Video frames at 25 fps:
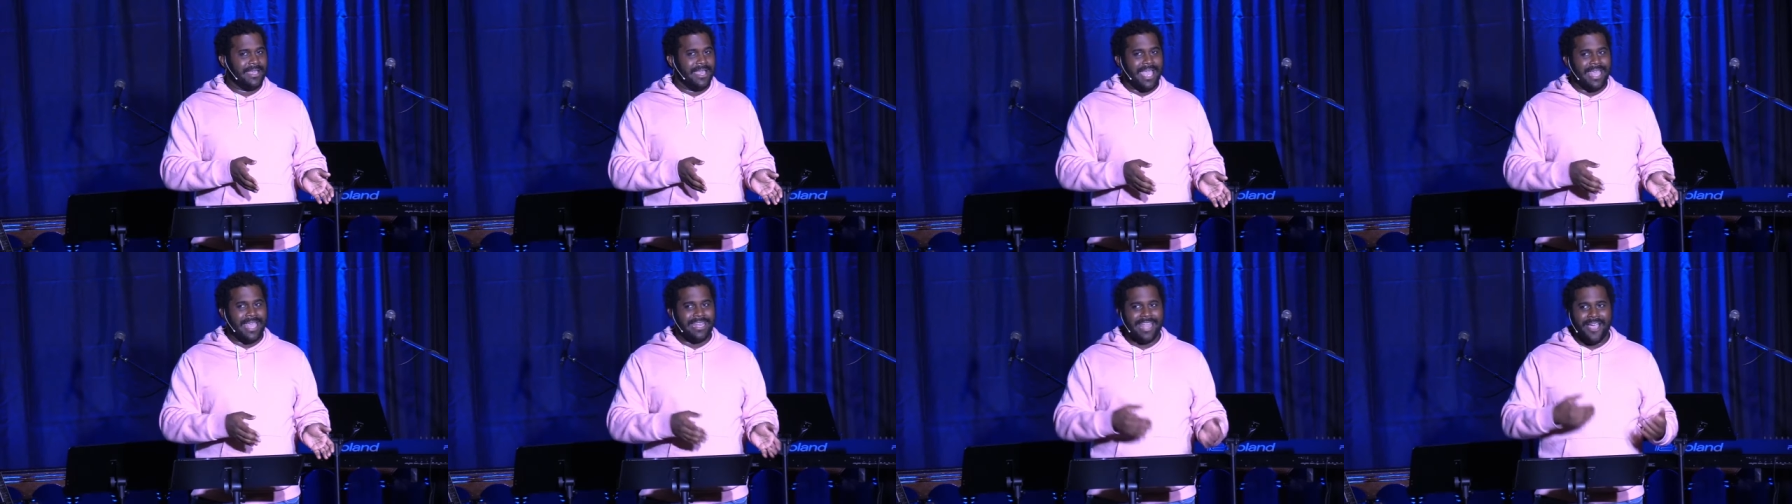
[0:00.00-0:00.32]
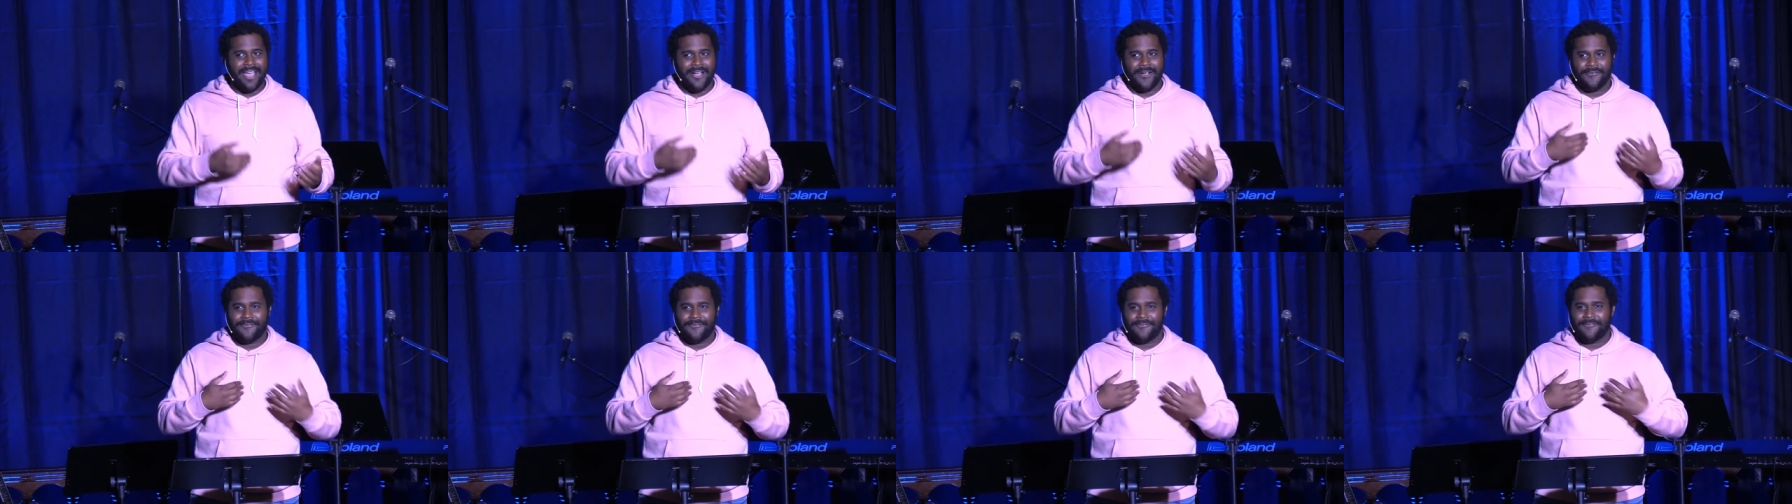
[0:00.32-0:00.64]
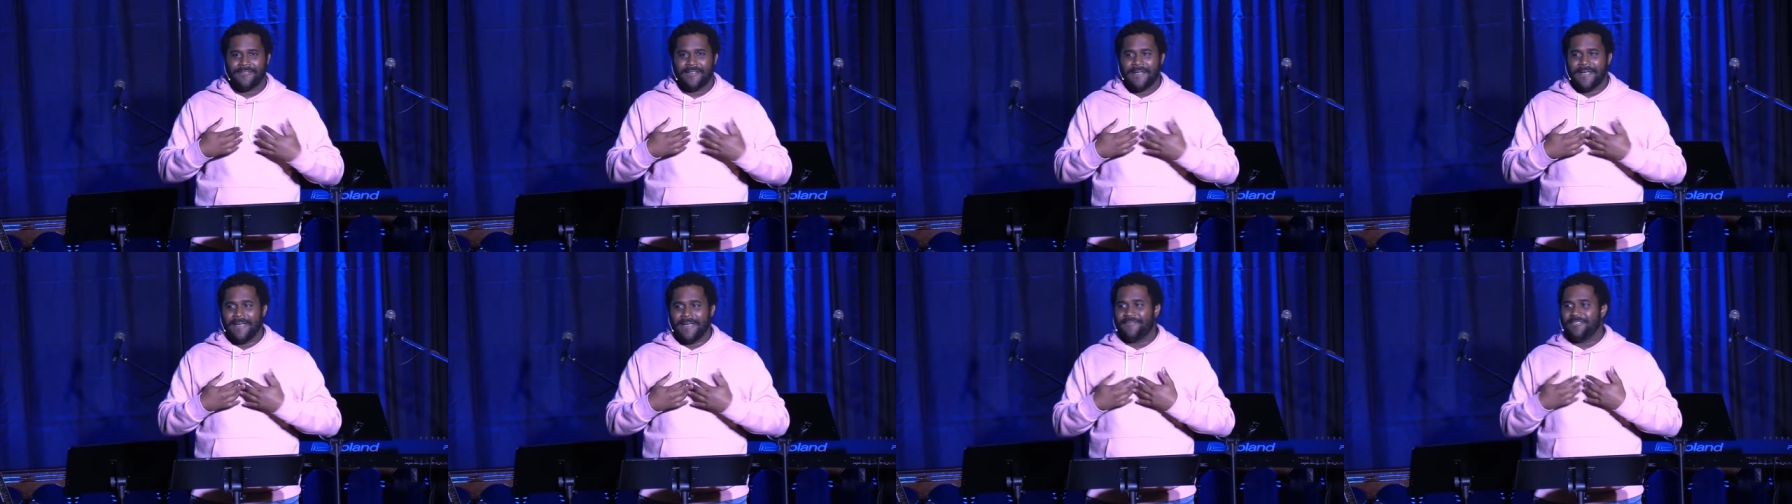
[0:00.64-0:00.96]
And now, if,
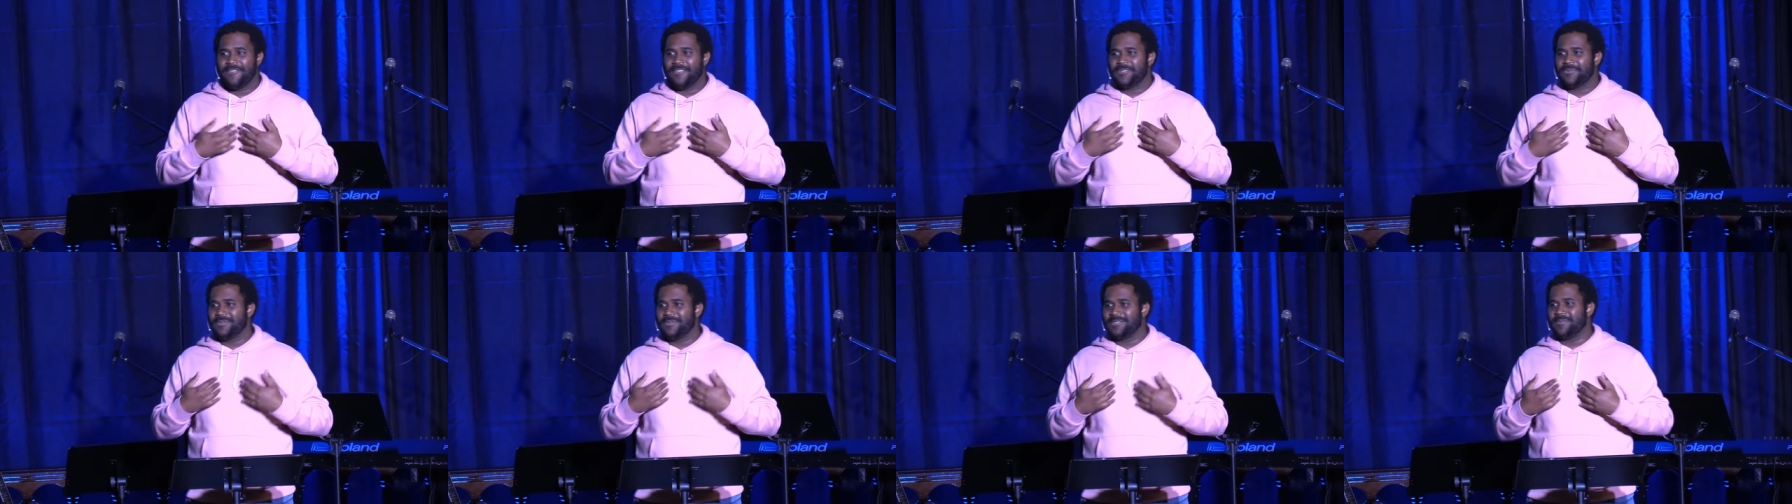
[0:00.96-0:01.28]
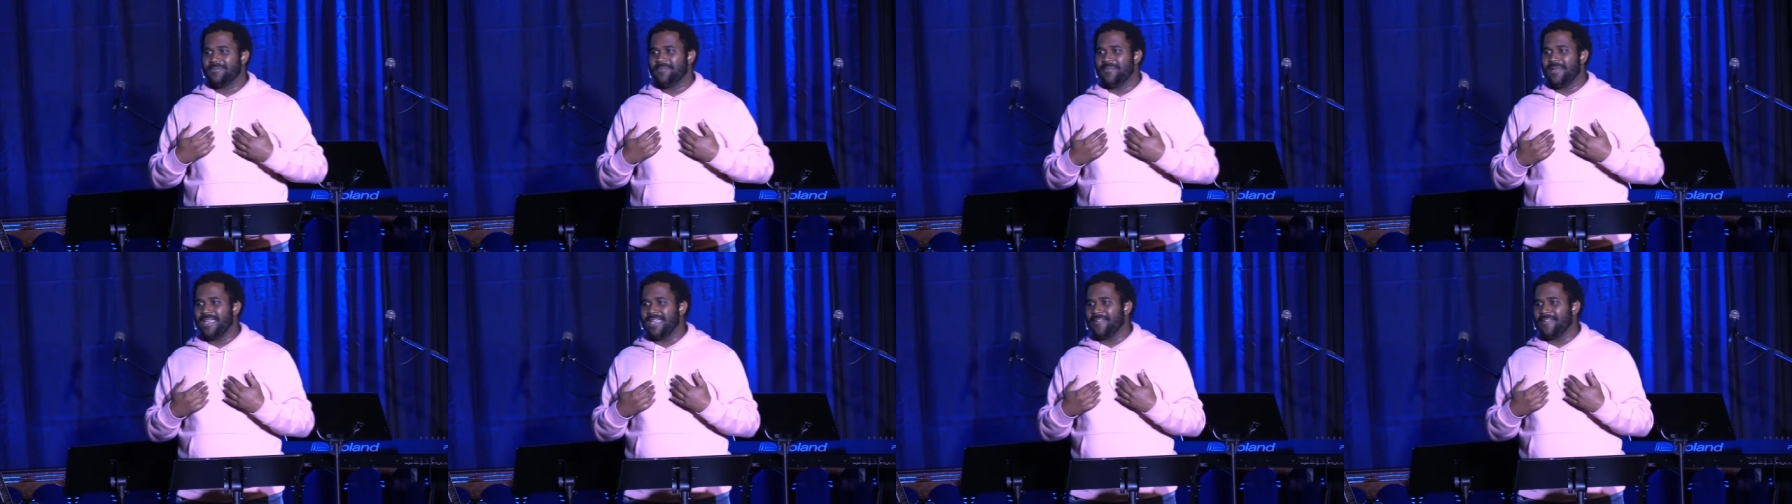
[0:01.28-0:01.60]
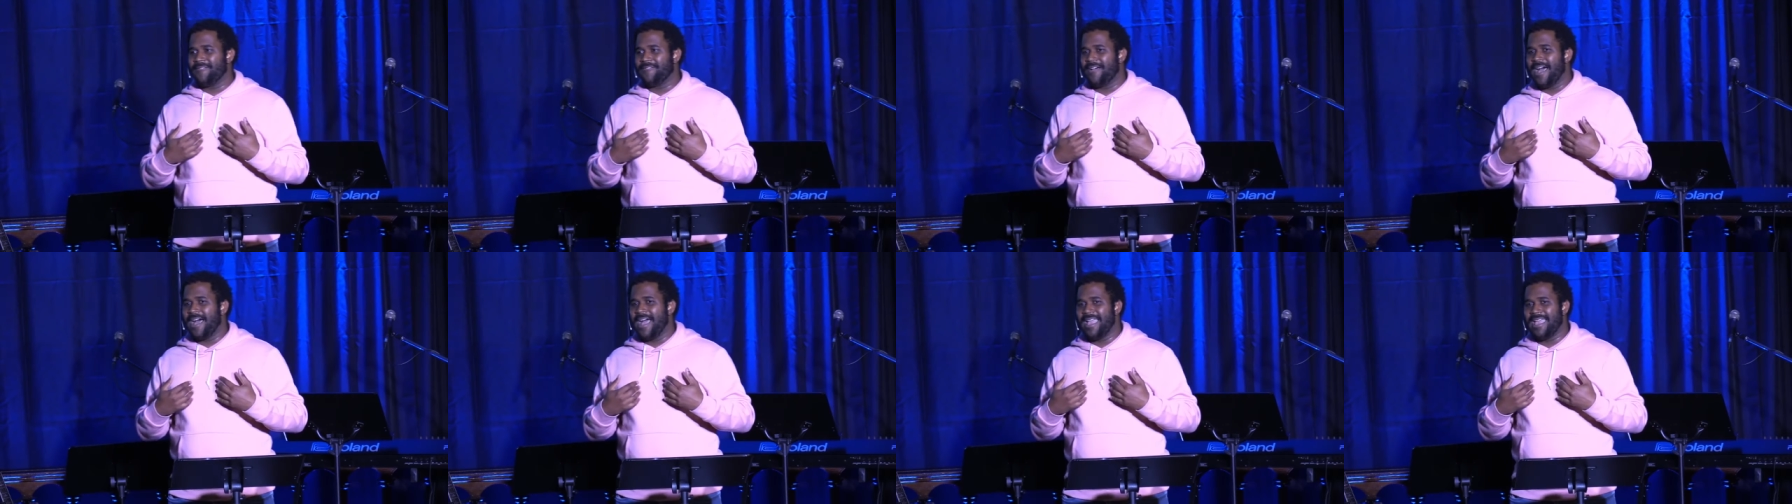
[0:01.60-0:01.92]
if this was me,
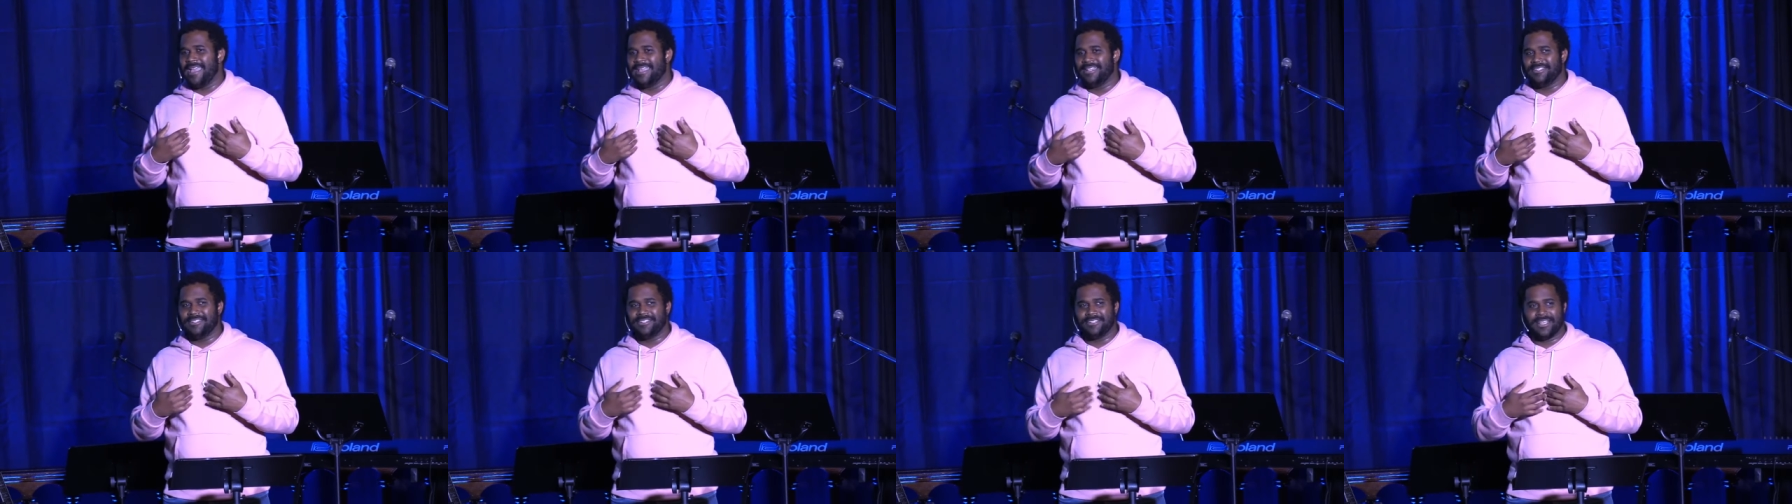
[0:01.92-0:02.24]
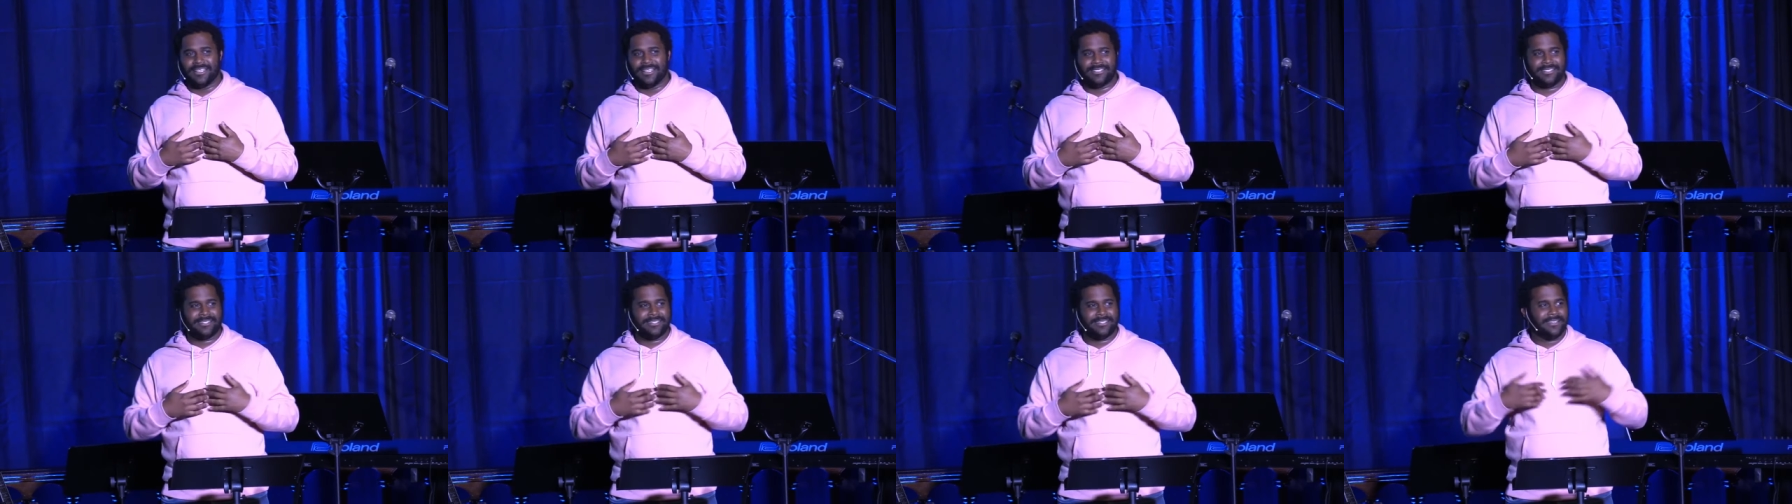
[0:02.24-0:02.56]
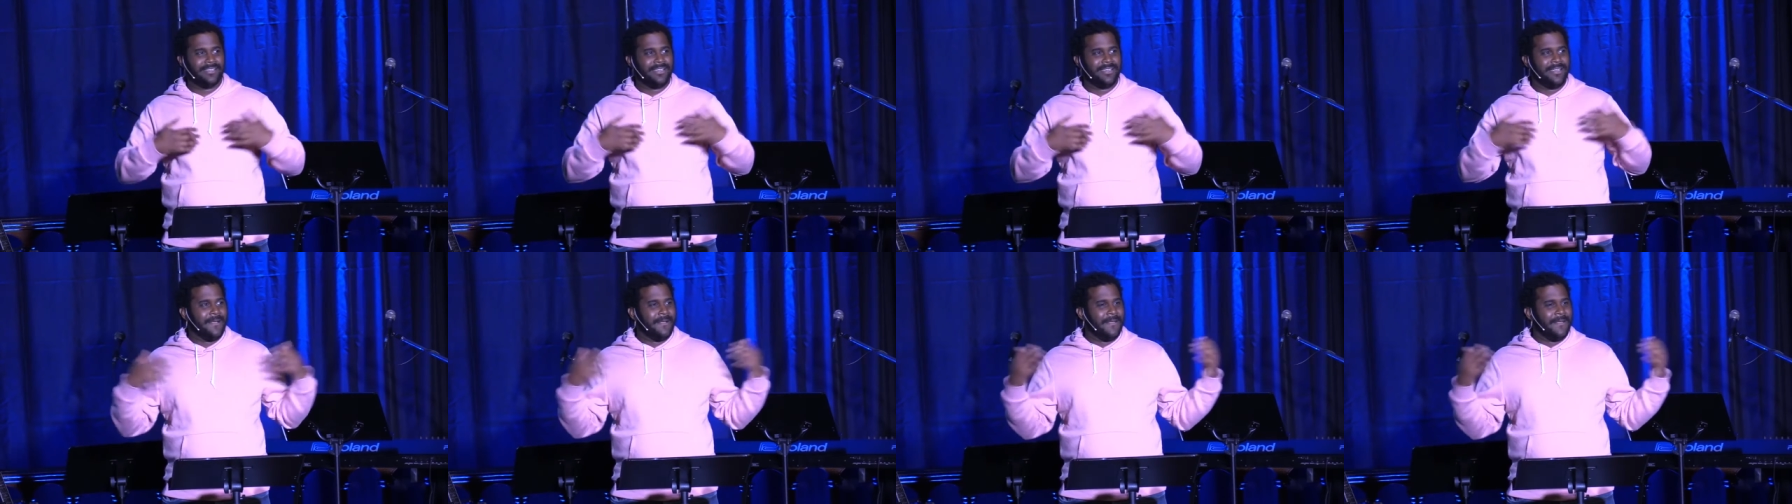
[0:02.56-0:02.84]
if I had just